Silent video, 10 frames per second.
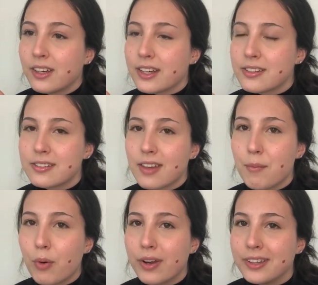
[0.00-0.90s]
at some
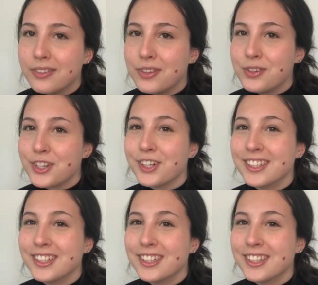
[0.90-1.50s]
point in the future.